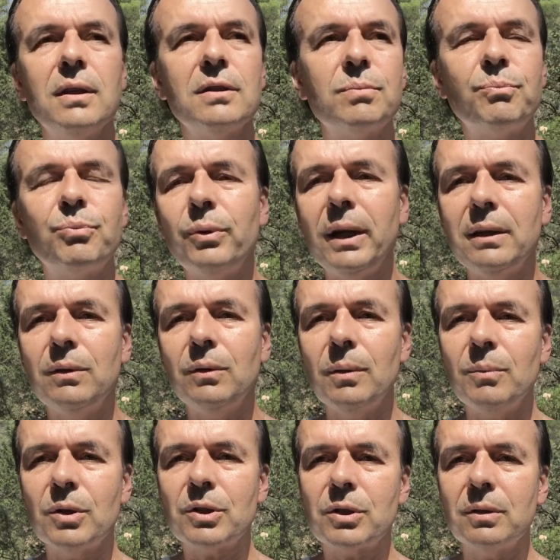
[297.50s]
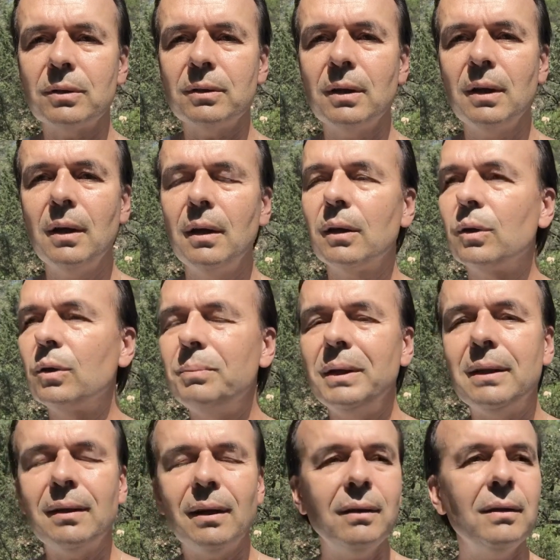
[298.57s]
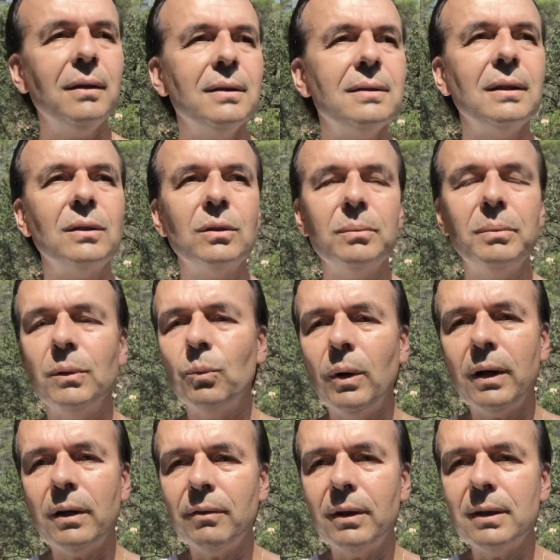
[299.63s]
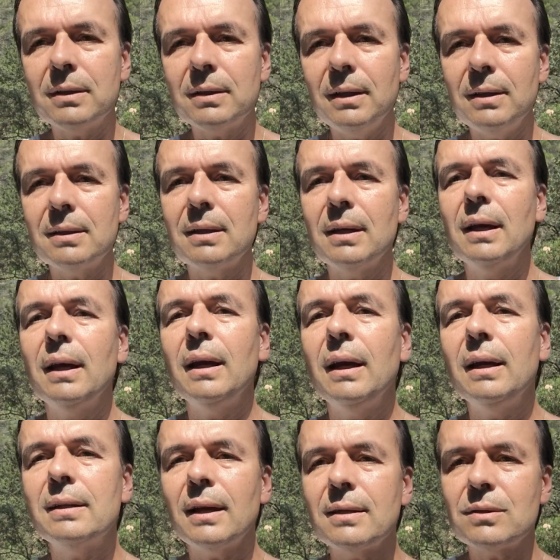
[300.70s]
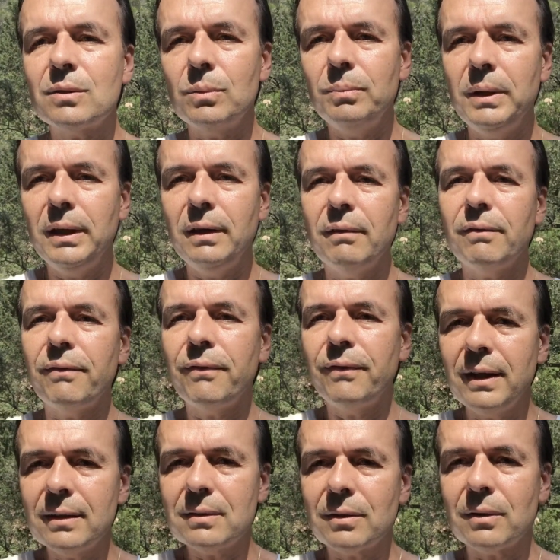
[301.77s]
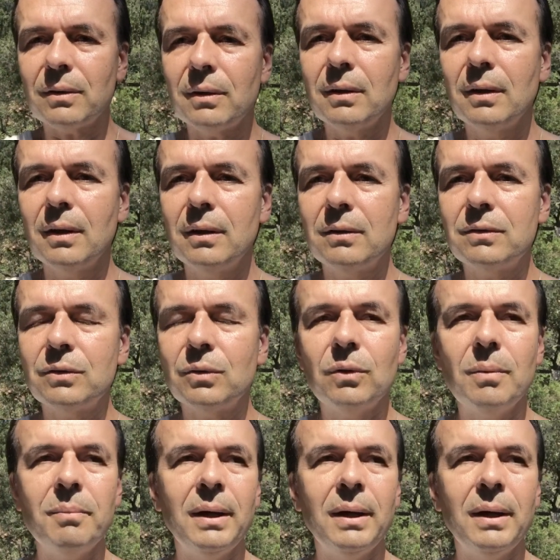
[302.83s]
spread your emotion. Could be tenderness, it could be whatever it is. It has to be filtered so the